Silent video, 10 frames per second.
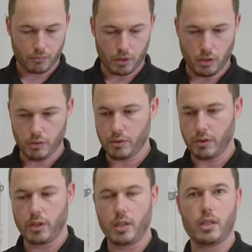On
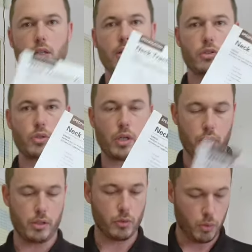the
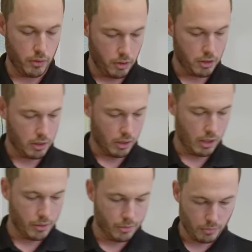instructions, one thing that
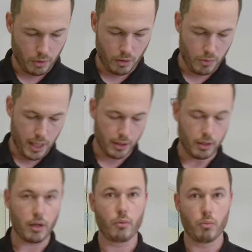I, I read that
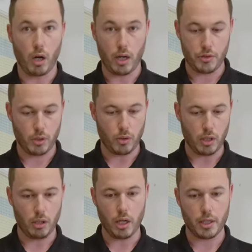I, I actually quite
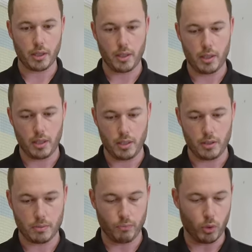like
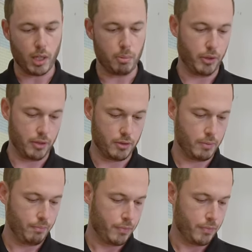is, well, a couple of things.